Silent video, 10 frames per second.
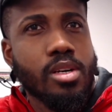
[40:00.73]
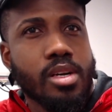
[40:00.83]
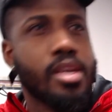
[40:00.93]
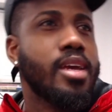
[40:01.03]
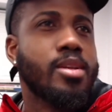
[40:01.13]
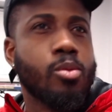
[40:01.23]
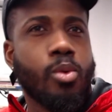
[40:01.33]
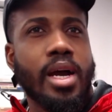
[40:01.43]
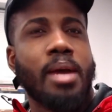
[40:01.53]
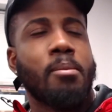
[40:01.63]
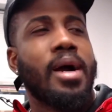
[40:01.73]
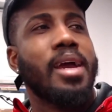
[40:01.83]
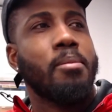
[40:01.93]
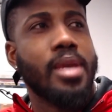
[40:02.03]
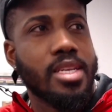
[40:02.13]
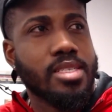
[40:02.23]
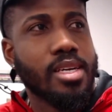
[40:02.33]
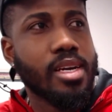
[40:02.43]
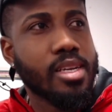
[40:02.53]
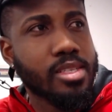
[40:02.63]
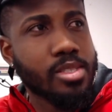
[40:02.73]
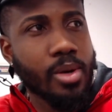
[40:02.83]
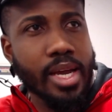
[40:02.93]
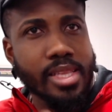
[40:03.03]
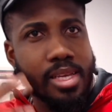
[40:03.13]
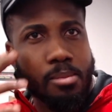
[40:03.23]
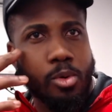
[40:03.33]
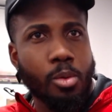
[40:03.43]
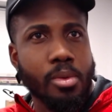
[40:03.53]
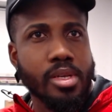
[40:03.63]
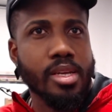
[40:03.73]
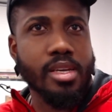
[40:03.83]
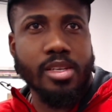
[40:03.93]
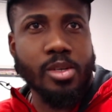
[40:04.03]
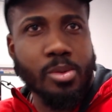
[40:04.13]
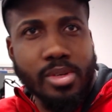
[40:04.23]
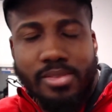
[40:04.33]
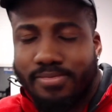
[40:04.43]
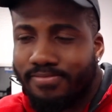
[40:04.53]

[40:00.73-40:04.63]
Again, why am I being shy? So I had that moment like, you know what?